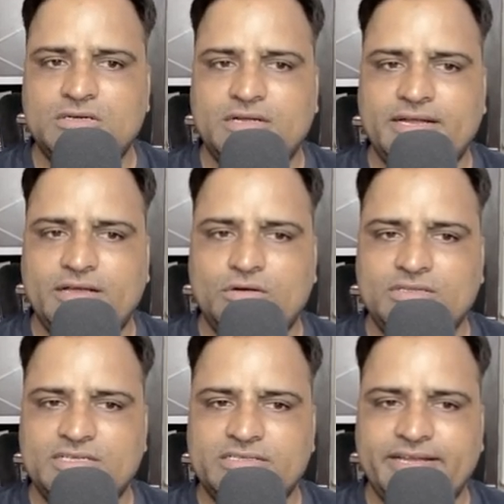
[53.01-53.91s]
click on
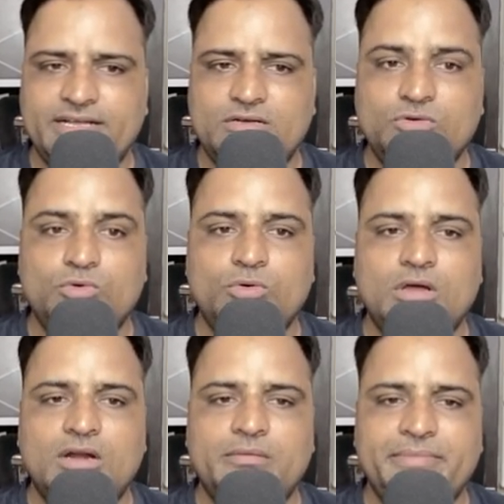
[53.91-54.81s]
this link
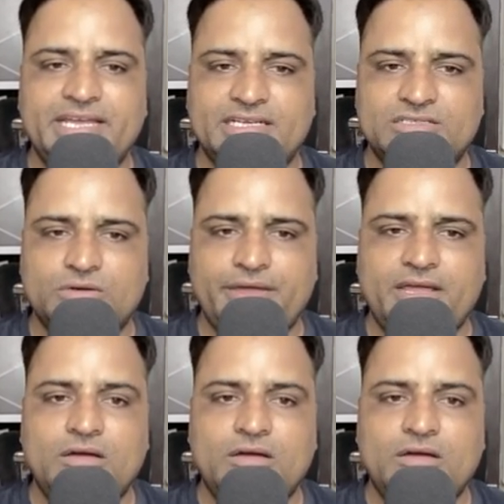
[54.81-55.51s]
Google Meet, okay,